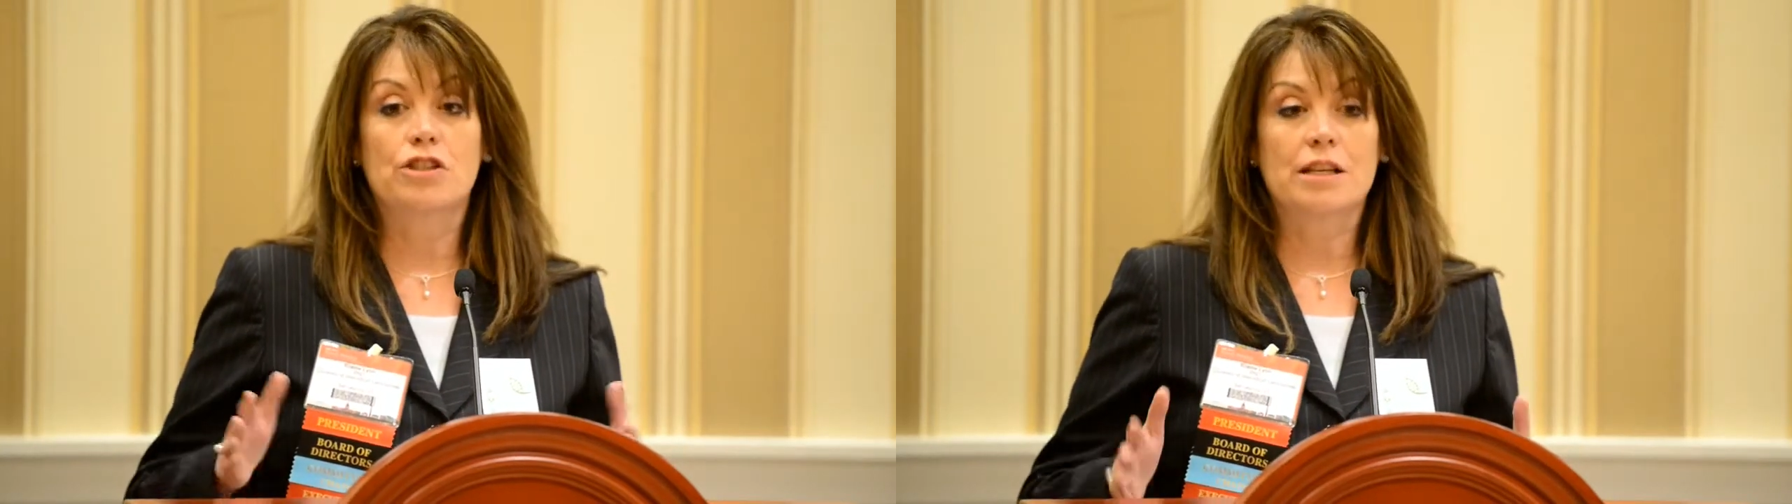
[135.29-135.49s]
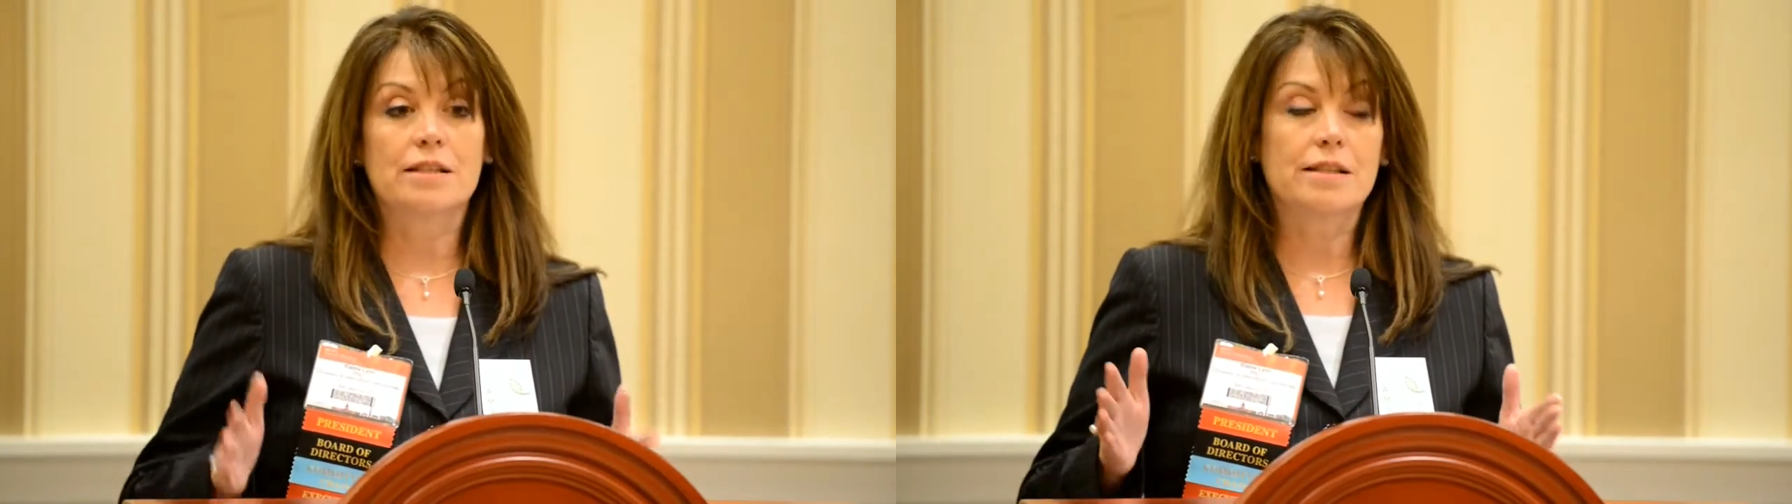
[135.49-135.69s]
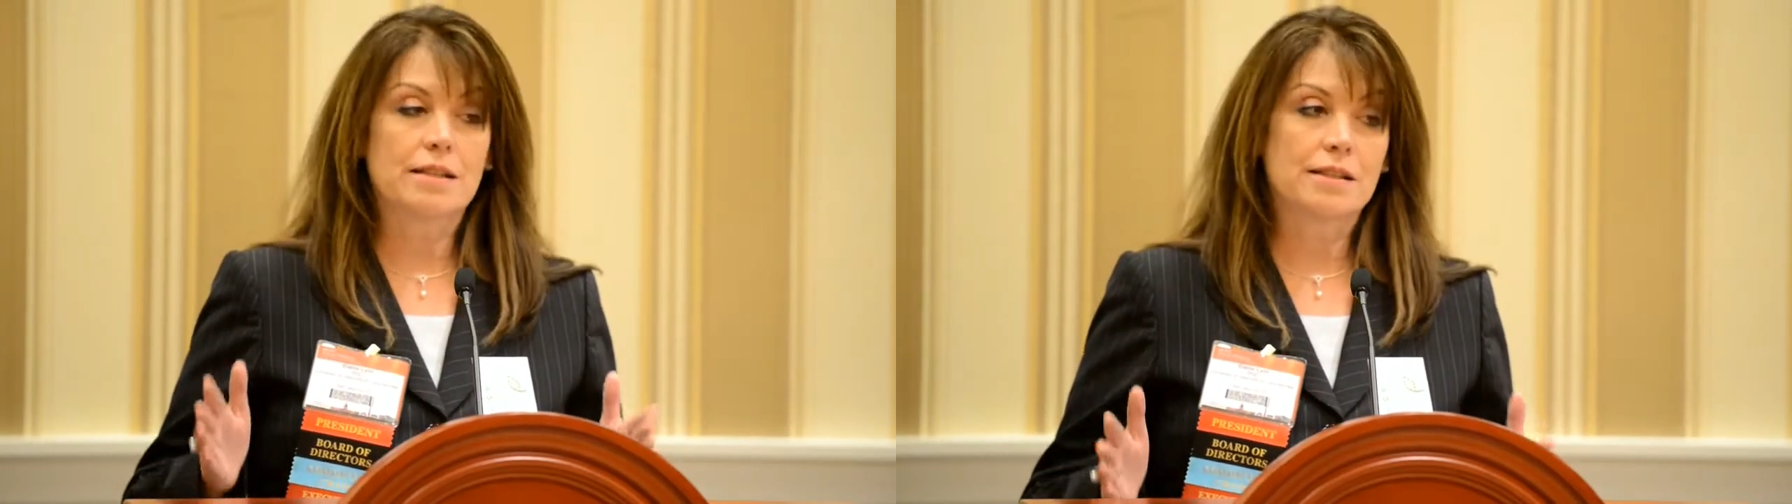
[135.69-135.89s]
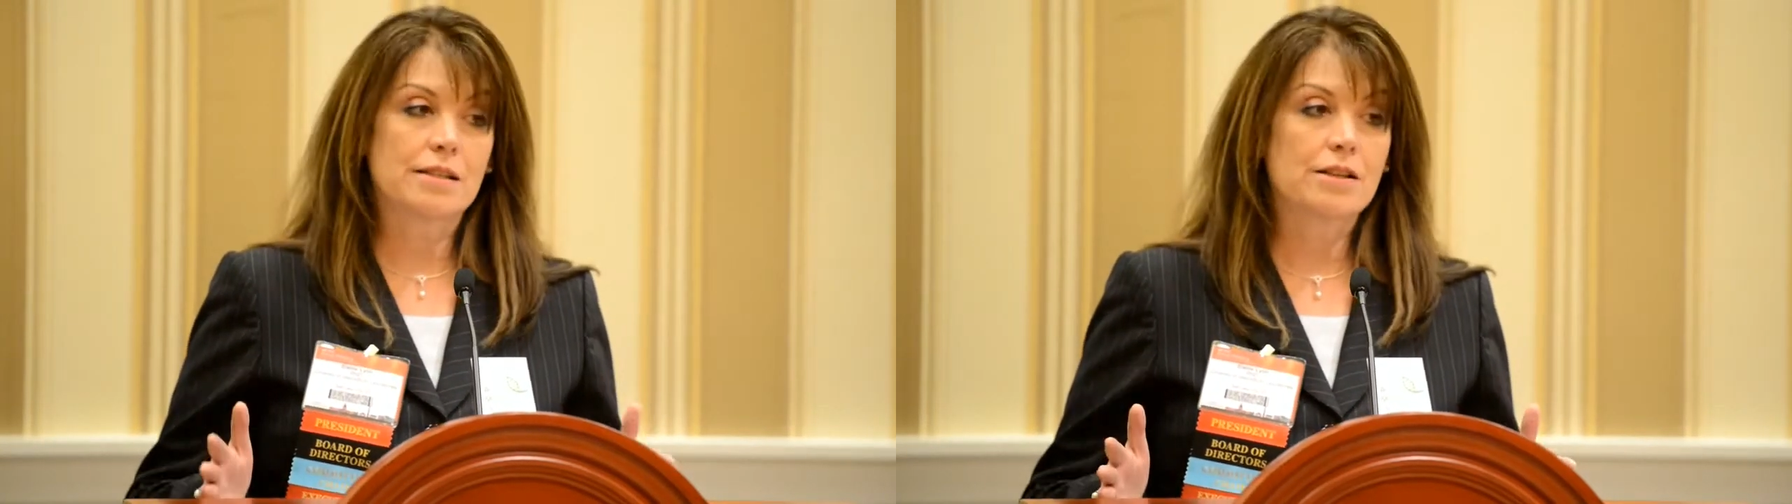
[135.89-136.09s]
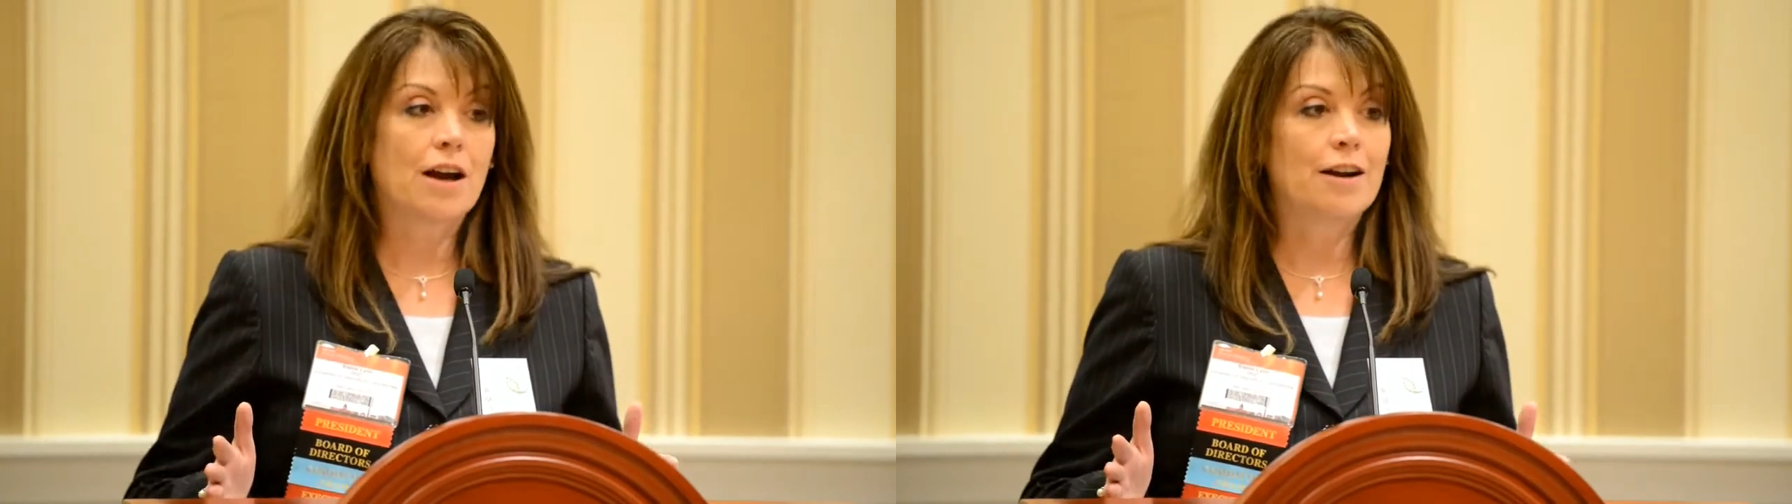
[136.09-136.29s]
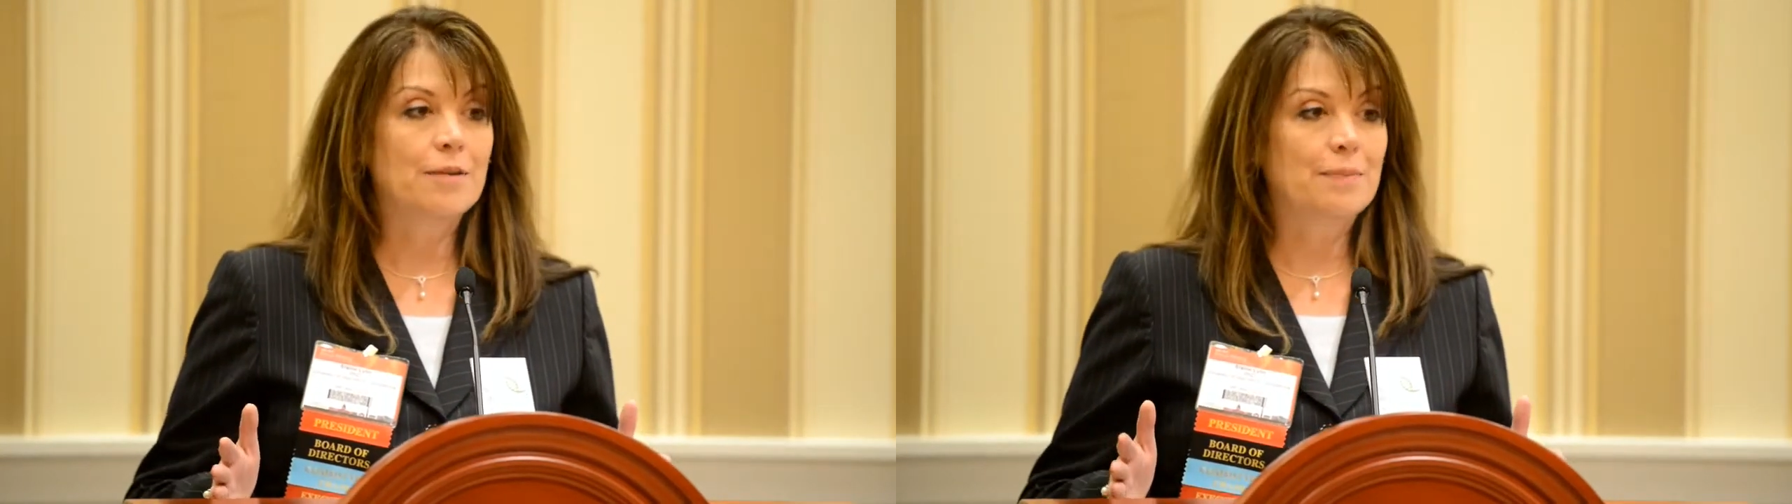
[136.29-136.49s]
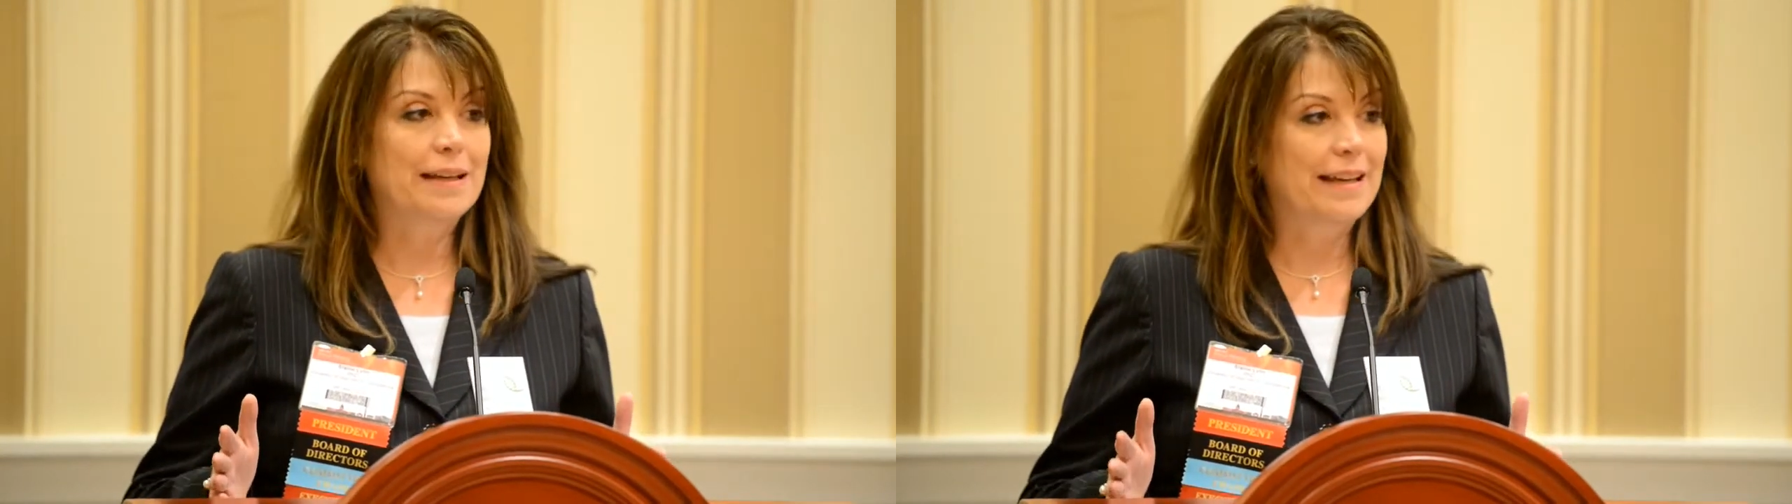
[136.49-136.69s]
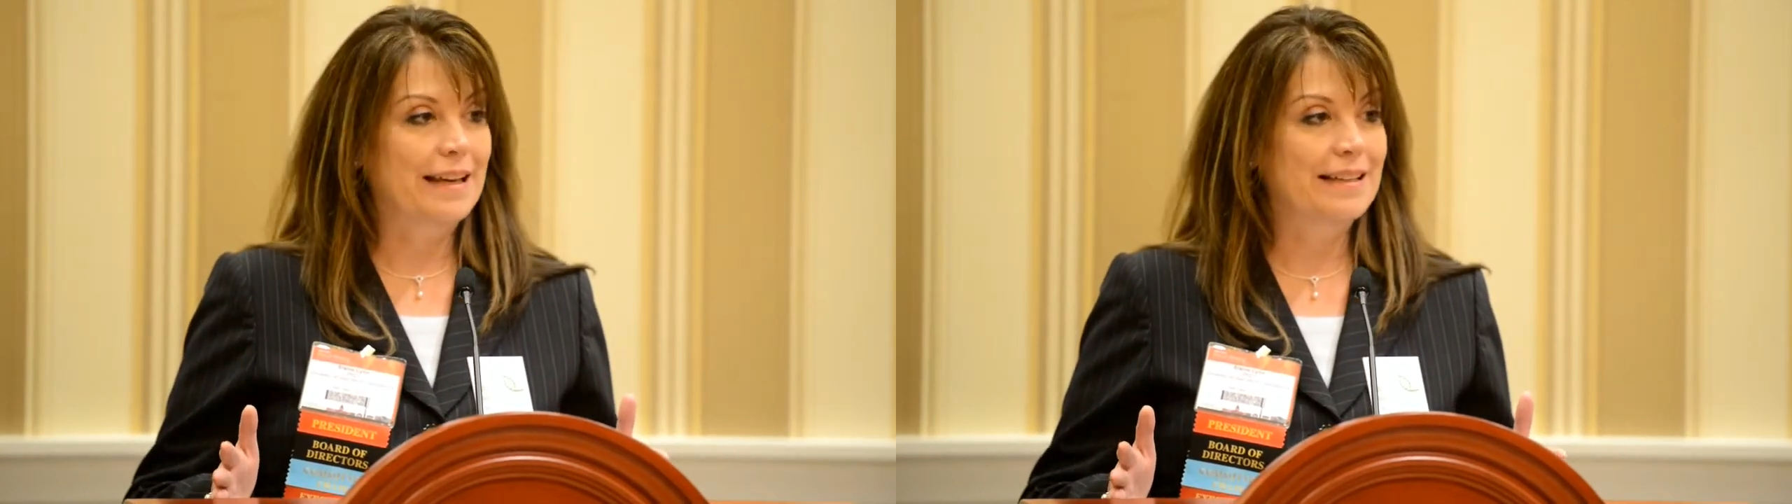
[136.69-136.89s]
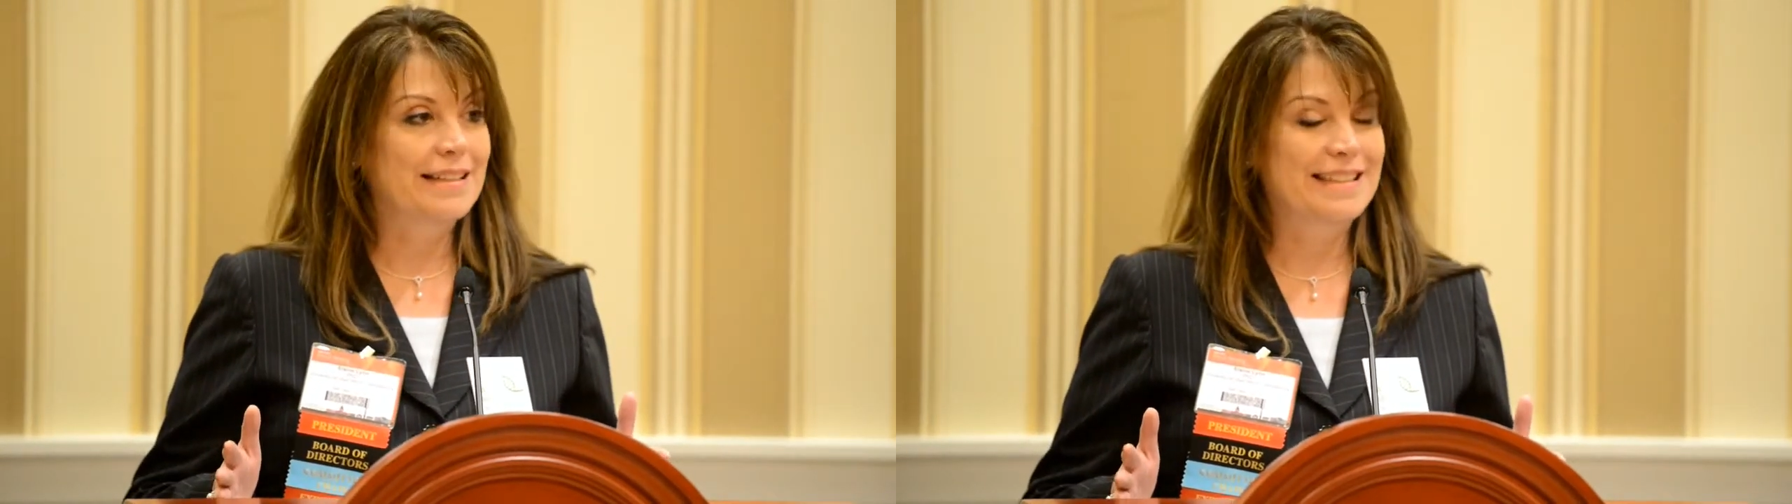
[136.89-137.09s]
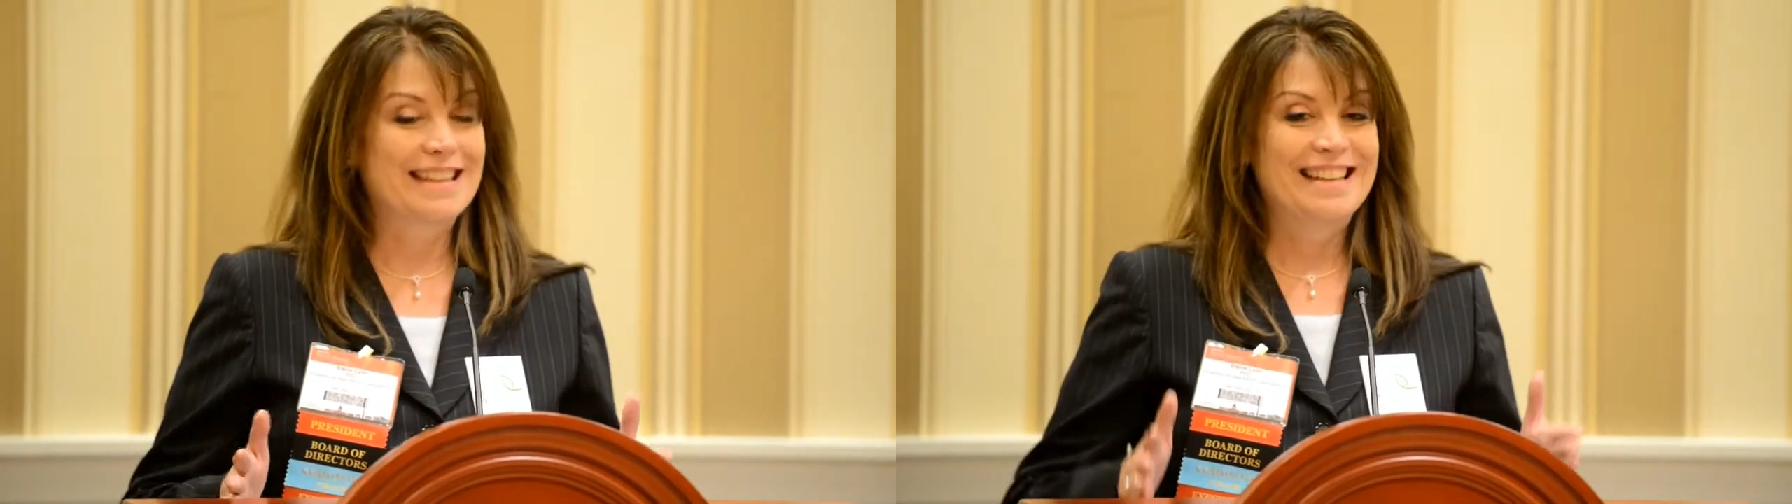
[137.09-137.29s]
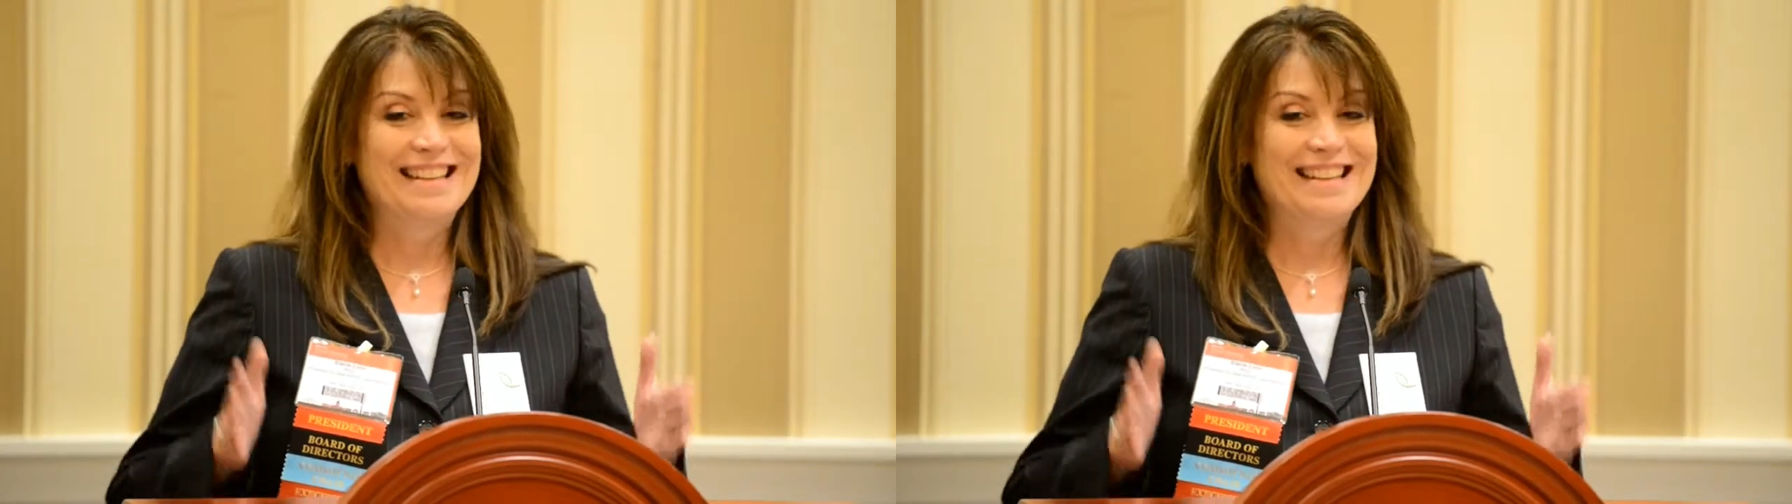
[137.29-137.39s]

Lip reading: just the start because